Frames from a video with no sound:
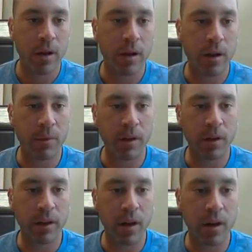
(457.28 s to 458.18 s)
And I'm going to
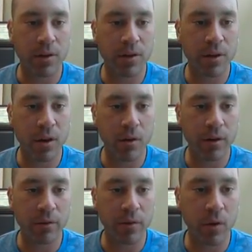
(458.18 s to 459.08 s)
click on Show
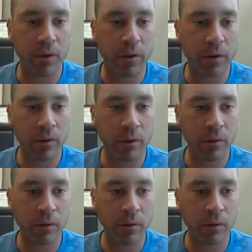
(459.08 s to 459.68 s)
in Folder.